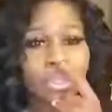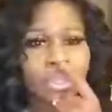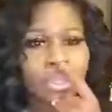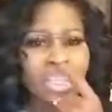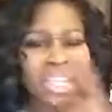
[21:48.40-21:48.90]

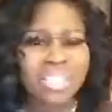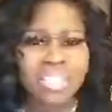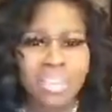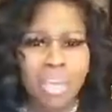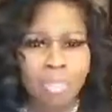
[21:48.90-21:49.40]
is it the
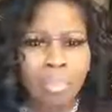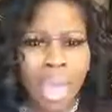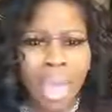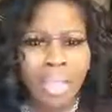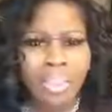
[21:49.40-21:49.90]

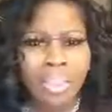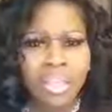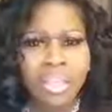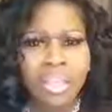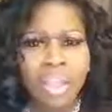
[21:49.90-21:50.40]
Kabbalah?
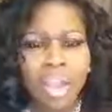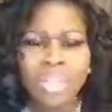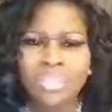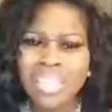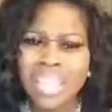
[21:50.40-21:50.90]
Is
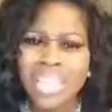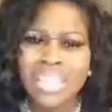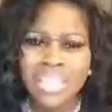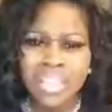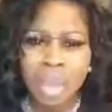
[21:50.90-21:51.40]
it the
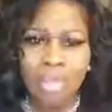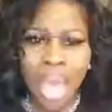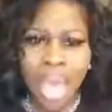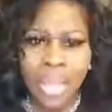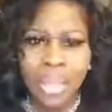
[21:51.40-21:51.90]
Kabbalah?